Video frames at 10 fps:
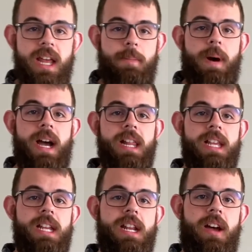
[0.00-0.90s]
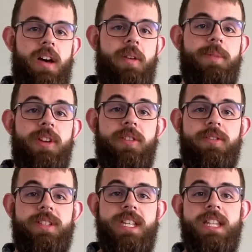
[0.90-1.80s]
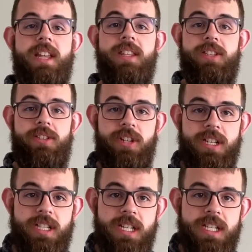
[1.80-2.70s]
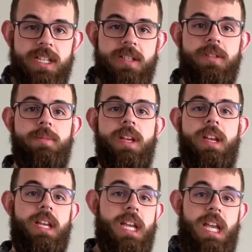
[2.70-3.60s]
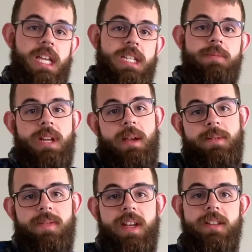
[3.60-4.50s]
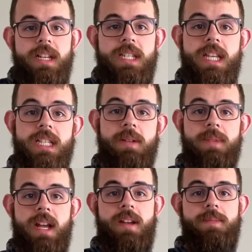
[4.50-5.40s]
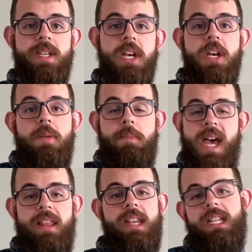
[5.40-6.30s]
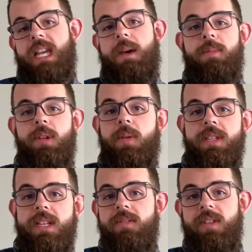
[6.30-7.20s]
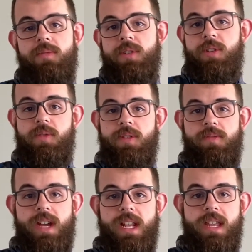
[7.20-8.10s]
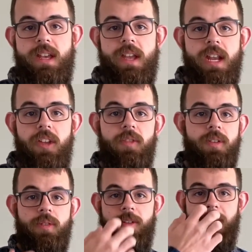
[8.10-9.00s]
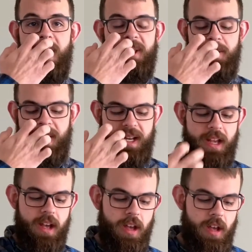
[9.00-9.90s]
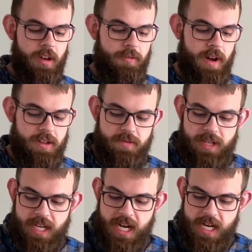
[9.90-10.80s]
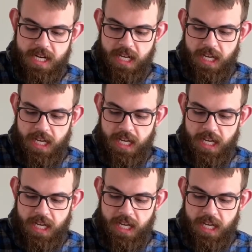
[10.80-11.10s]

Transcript: Pilate, you see that this justice system it sometimes failed us, that sometimes bad things happen to us even if we're doing the right thing and even if we're following God.